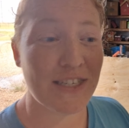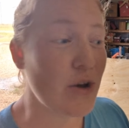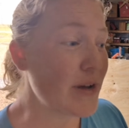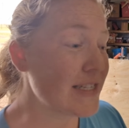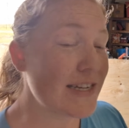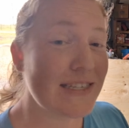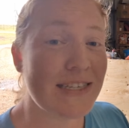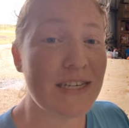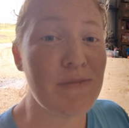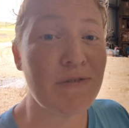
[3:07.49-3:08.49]
So it's a
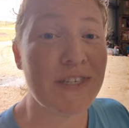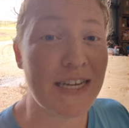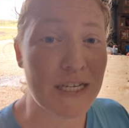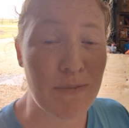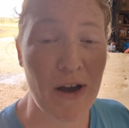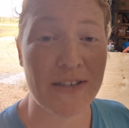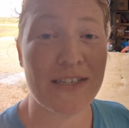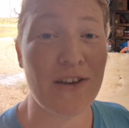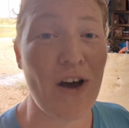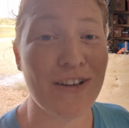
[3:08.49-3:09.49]
system of 6
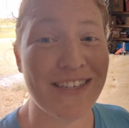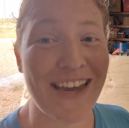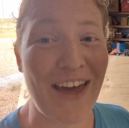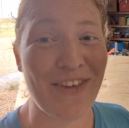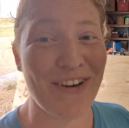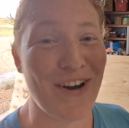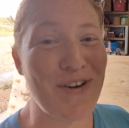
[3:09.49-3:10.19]
boxes all together.